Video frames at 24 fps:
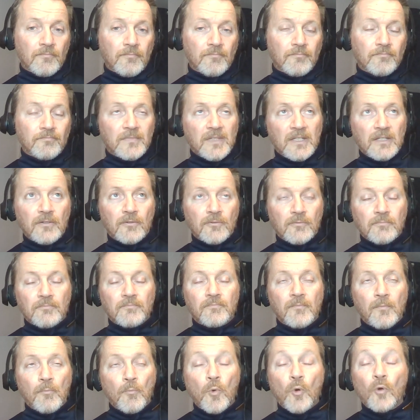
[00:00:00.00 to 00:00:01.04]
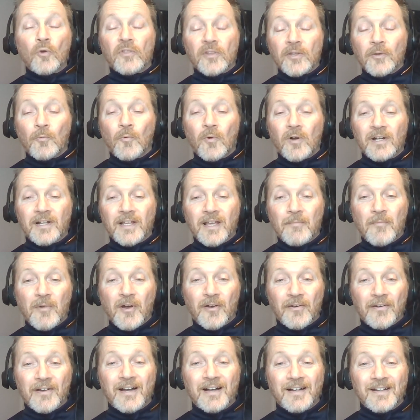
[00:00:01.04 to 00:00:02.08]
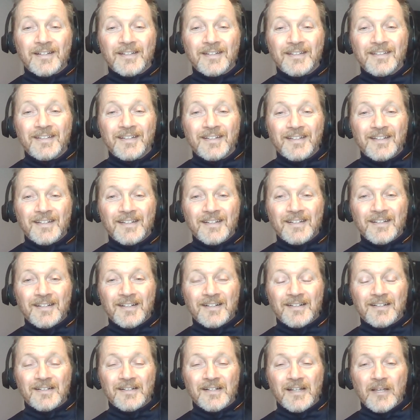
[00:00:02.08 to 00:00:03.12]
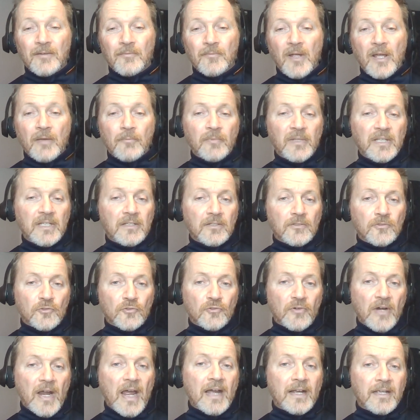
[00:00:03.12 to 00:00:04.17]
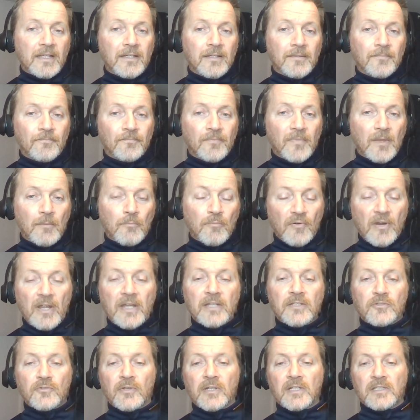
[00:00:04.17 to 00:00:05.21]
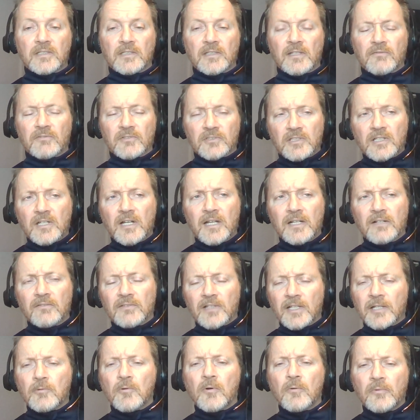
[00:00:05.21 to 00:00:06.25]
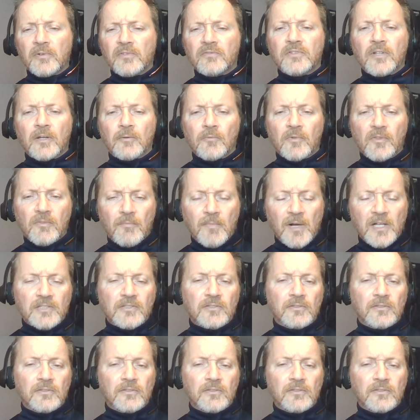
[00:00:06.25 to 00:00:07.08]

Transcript: you know, more than one MRI, uh, and, and we can track brain creatine levels, kind of like what we've done with muscle